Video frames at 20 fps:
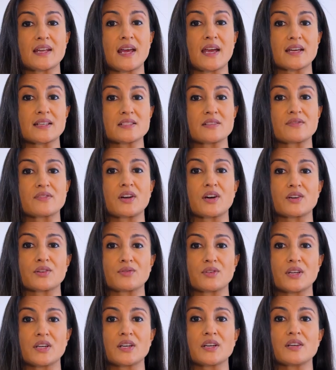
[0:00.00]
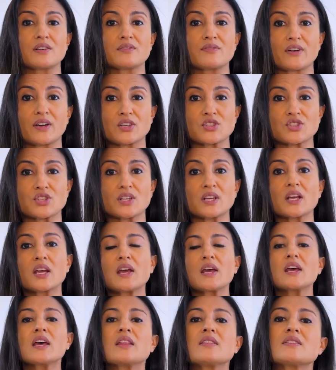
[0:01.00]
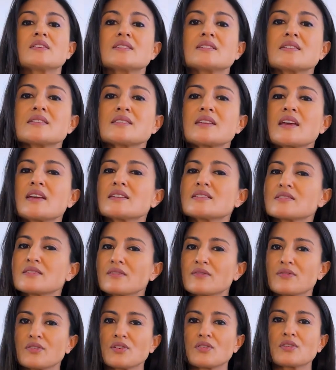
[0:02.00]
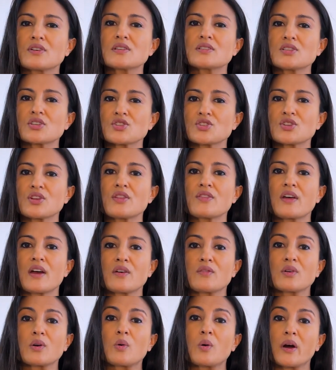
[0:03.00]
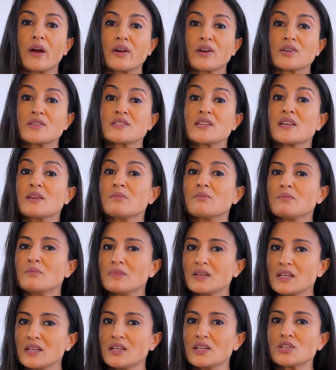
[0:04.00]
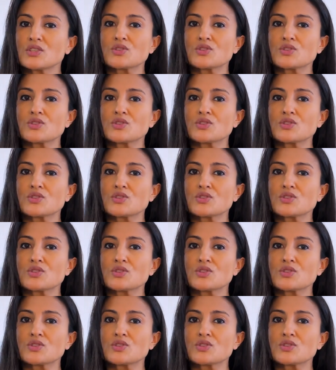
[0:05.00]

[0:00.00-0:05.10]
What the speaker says: active gonorrhea infection. This is a severe condition that requires immediate